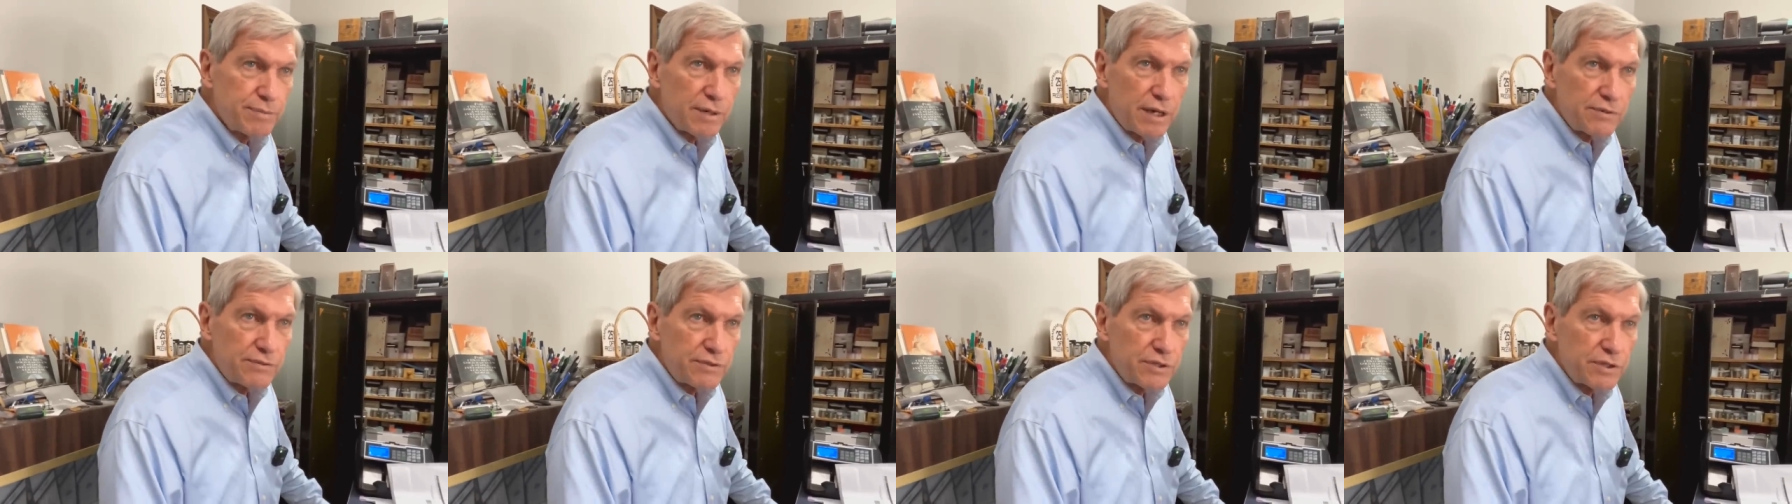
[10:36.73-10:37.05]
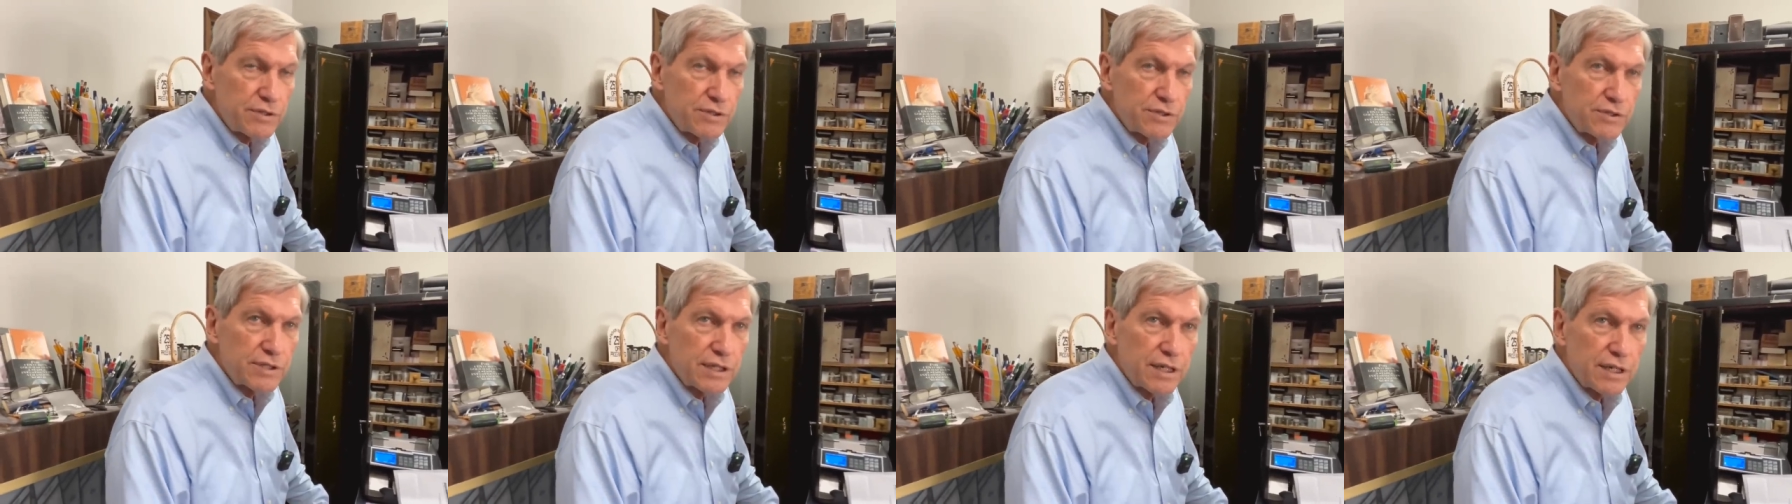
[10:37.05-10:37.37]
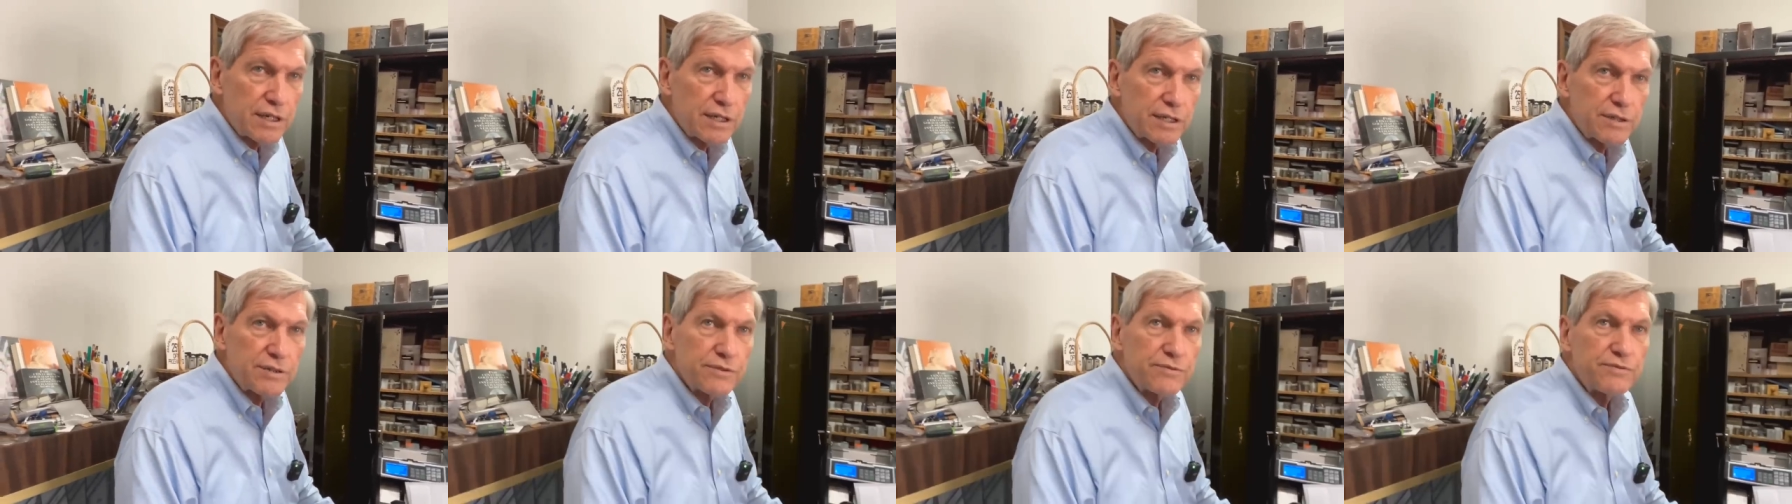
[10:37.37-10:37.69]
Buffaloes
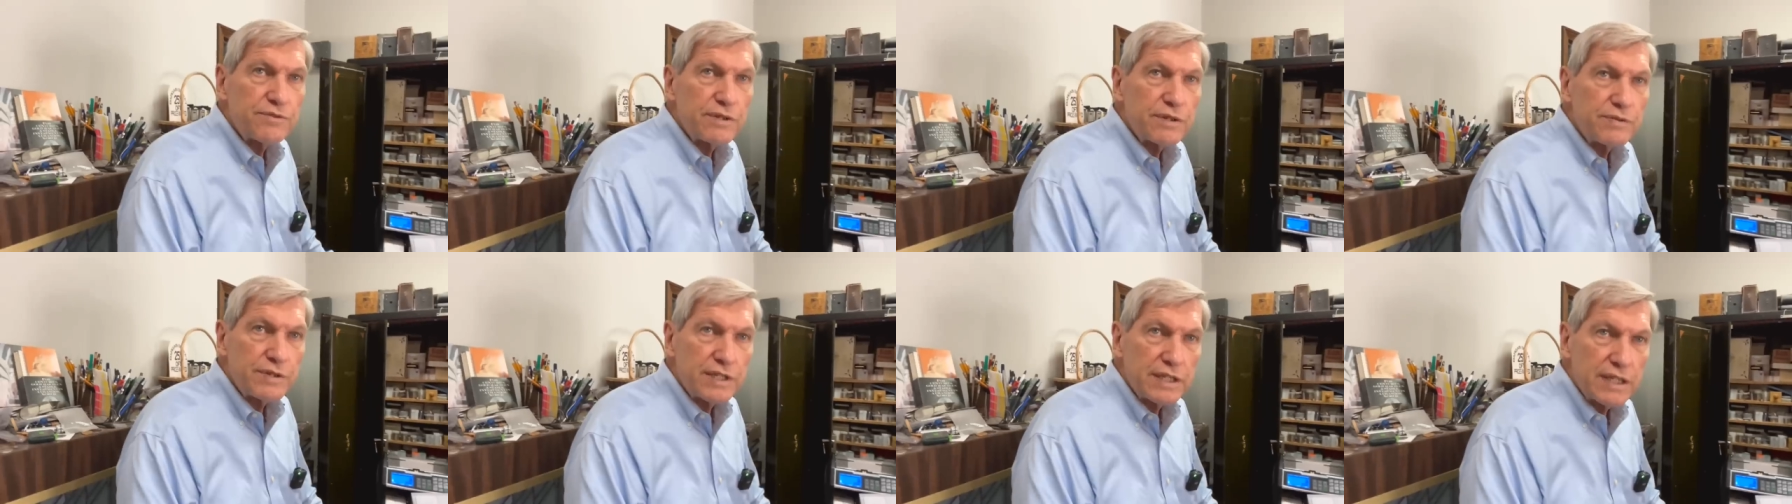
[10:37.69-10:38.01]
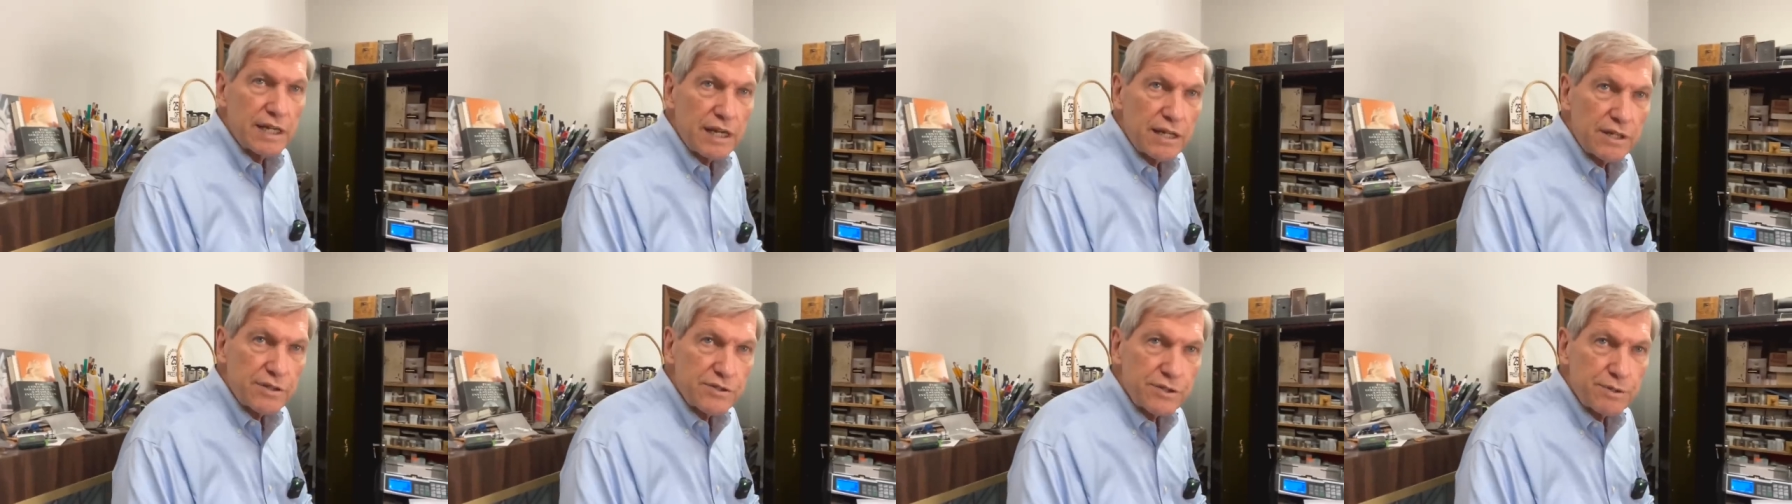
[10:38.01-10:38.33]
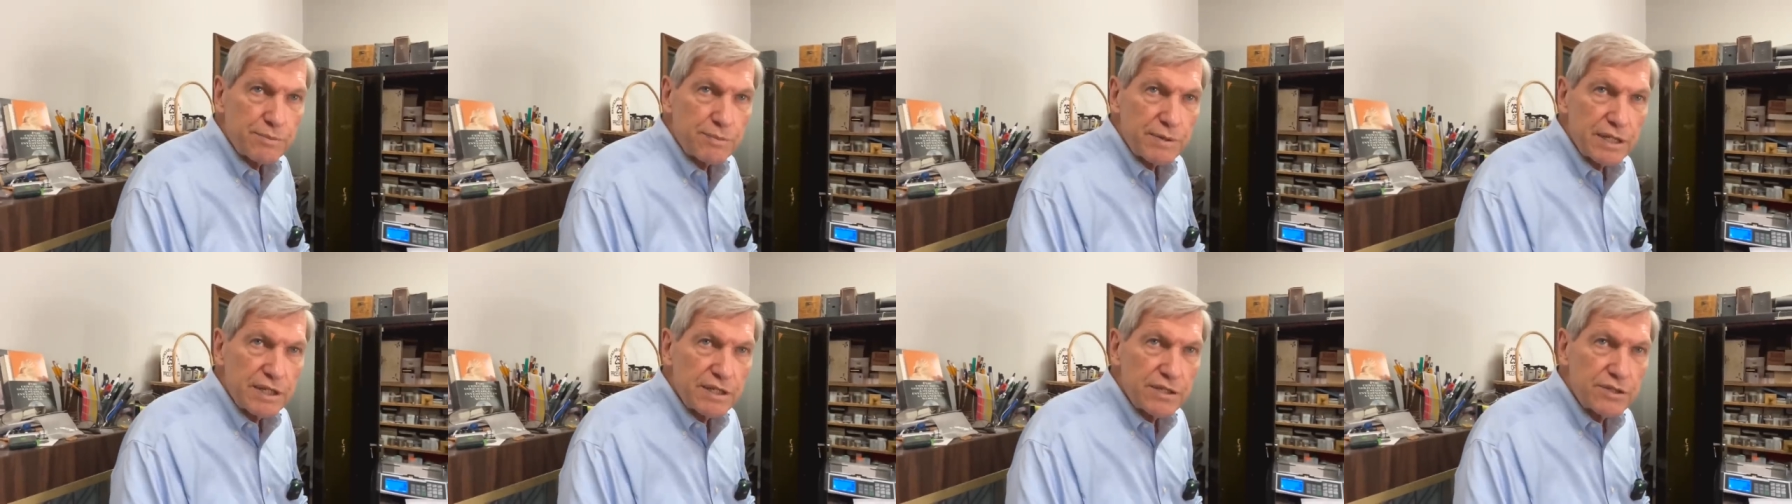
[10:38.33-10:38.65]
are fifty dollars
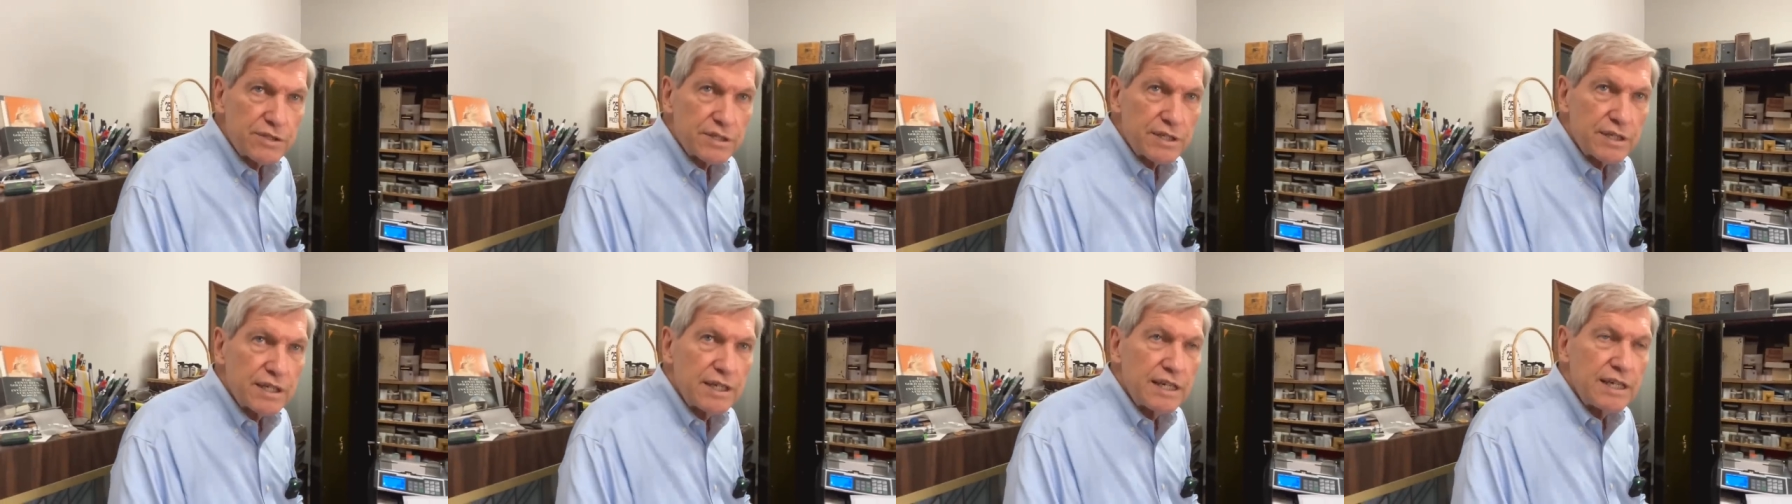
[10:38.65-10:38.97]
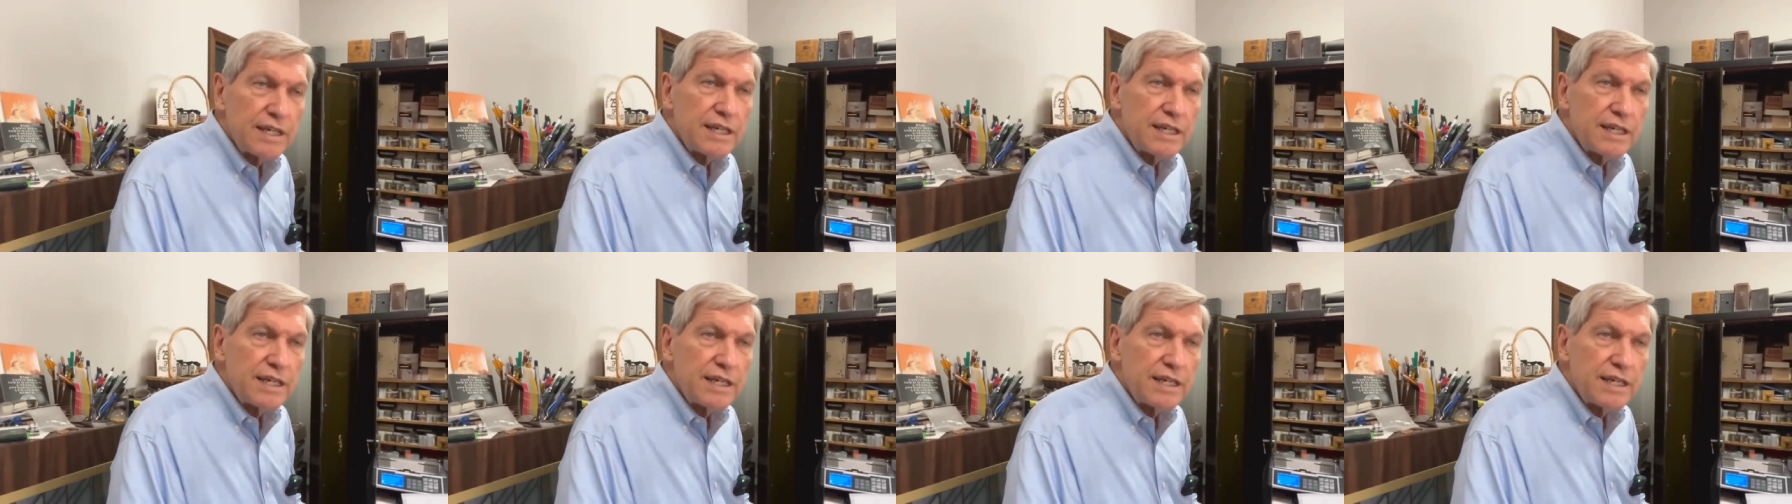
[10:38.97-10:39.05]
a piece.